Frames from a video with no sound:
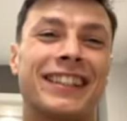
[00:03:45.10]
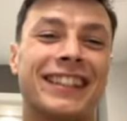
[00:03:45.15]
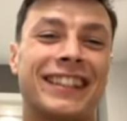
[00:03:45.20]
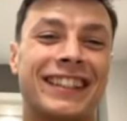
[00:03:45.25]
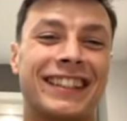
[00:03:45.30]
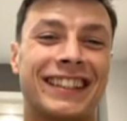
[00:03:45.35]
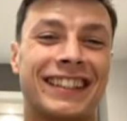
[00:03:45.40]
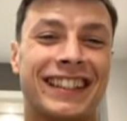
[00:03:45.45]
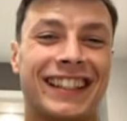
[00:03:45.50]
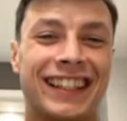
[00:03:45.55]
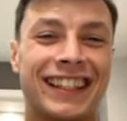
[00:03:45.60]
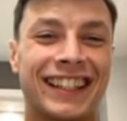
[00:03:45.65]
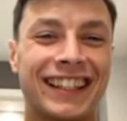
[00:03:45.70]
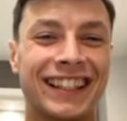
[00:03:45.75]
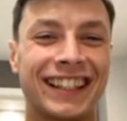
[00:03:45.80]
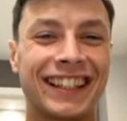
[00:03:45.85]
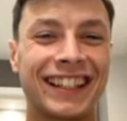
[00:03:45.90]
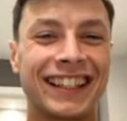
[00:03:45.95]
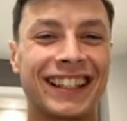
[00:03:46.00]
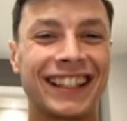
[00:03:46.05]

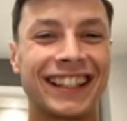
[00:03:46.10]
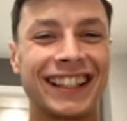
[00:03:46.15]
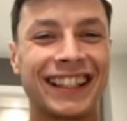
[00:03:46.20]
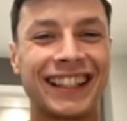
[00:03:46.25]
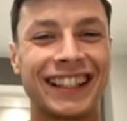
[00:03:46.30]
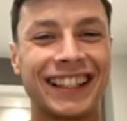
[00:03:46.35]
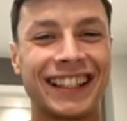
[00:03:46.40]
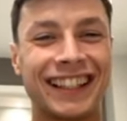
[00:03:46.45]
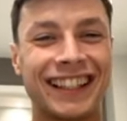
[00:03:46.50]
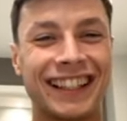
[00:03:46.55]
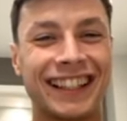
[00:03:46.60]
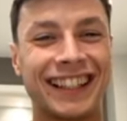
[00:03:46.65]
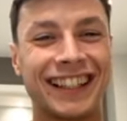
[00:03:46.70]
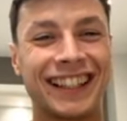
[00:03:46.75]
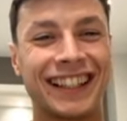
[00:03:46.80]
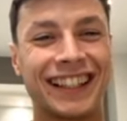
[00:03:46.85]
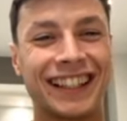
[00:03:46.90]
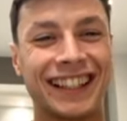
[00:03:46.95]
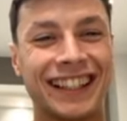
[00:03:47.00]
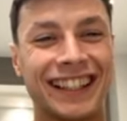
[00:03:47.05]

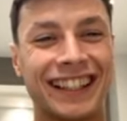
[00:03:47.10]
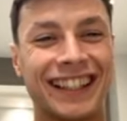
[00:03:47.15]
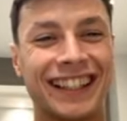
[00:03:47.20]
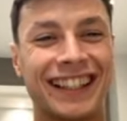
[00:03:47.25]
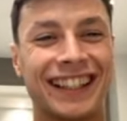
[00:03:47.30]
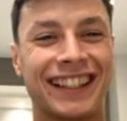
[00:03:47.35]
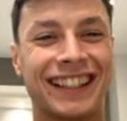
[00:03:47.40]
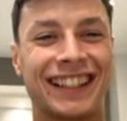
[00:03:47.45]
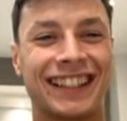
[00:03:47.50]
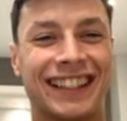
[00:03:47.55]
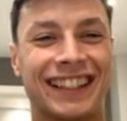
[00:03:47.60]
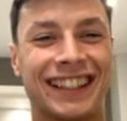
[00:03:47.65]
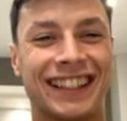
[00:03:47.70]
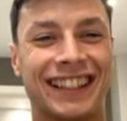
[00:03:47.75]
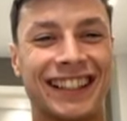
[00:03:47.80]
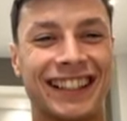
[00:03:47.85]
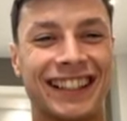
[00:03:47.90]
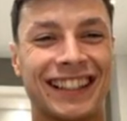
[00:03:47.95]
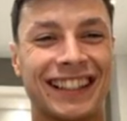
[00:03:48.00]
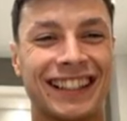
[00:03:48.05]

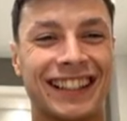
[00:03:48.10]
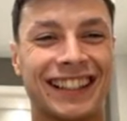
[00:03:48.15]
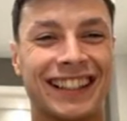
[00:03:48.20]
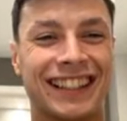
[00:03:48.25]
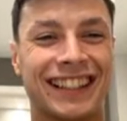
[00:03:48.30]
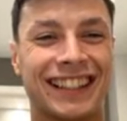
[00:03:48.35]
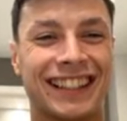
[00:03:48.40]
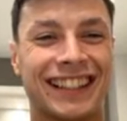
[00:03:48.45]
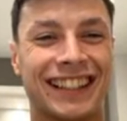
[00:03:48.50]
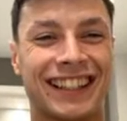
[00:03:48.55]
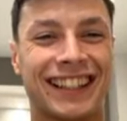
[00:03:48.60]
No words are spoken by the person on screen.